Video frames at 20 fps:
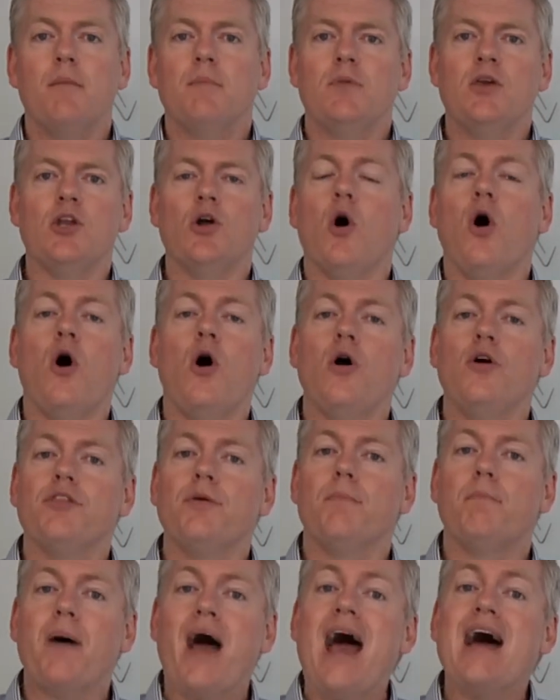you know, all
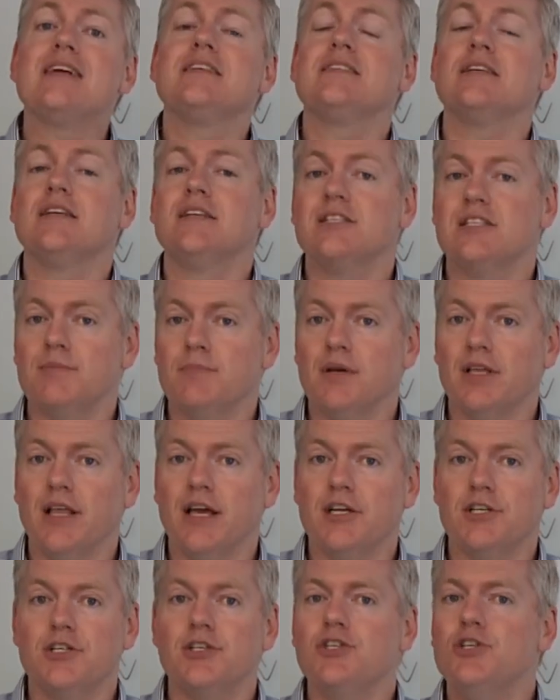the passing
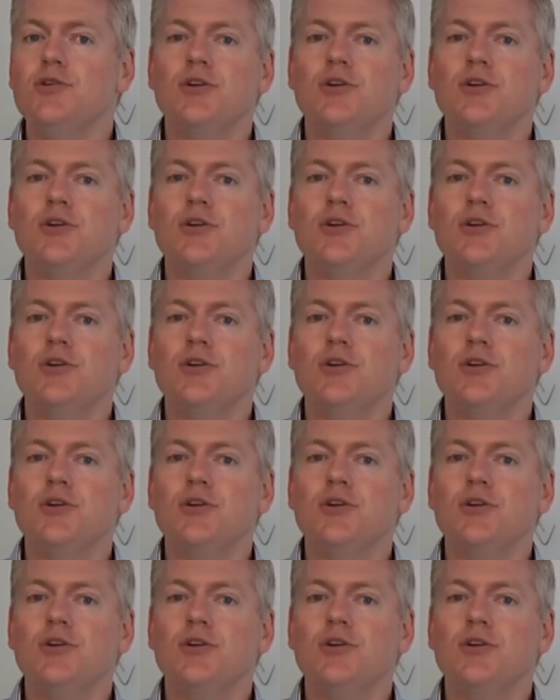simulations,